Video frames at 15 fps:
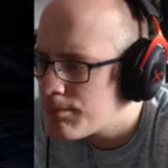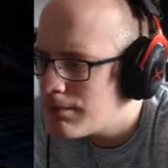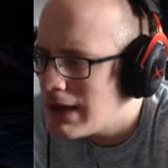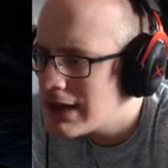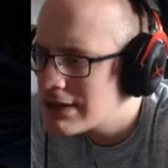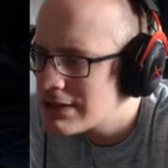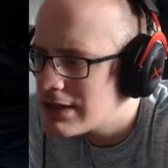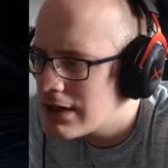
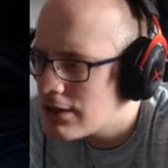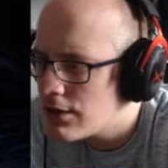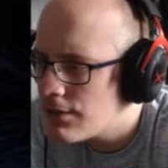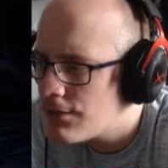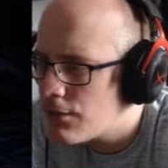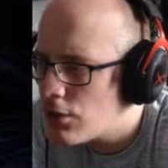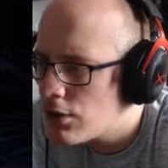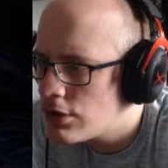Max channel
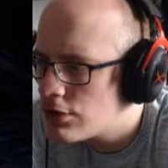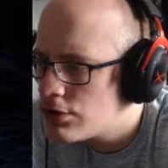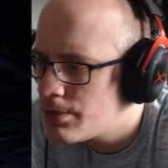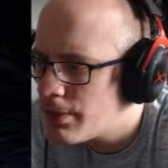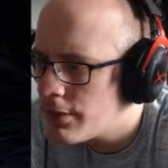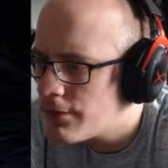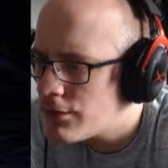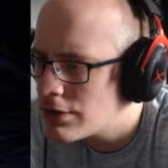for
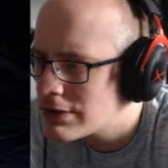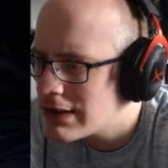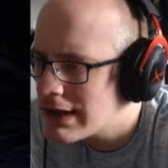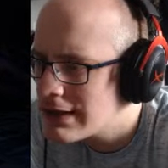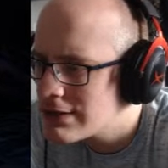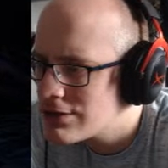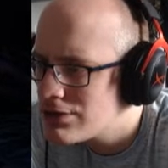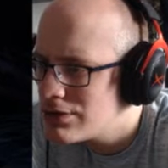2.4
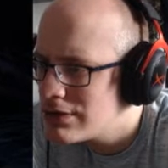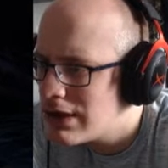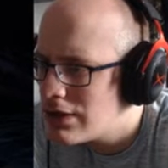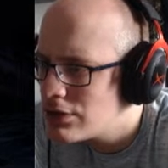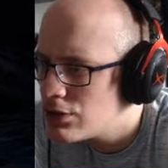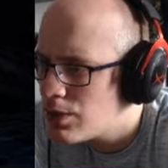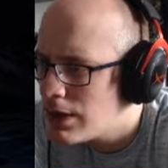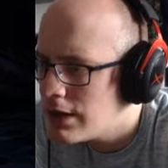seconds.
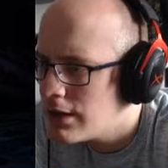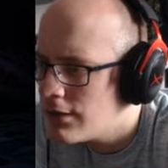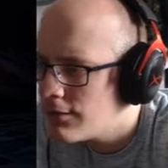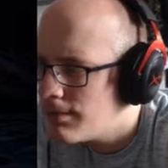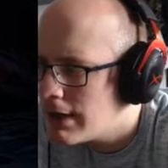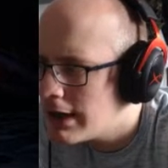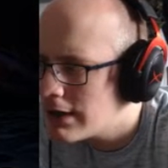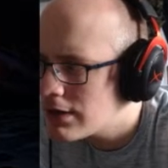Cooldown 12.
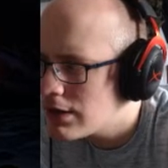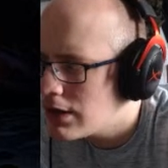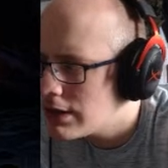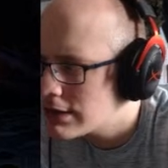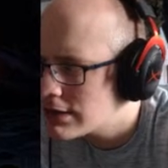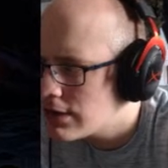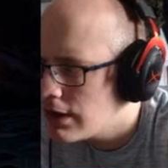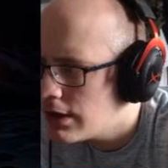Mana
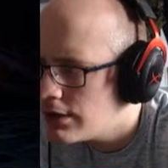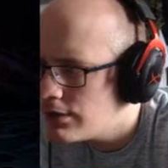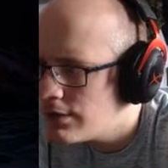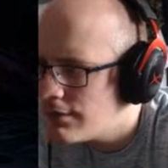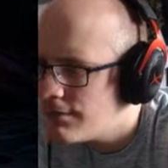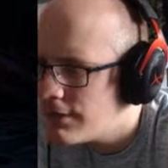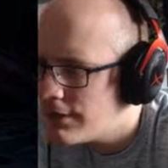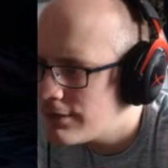cost
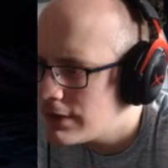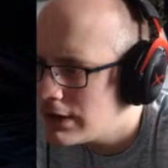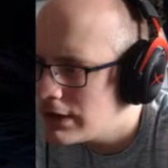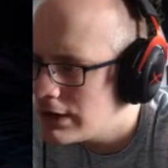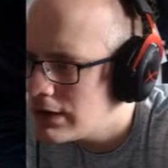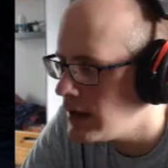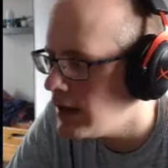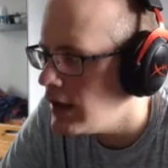150.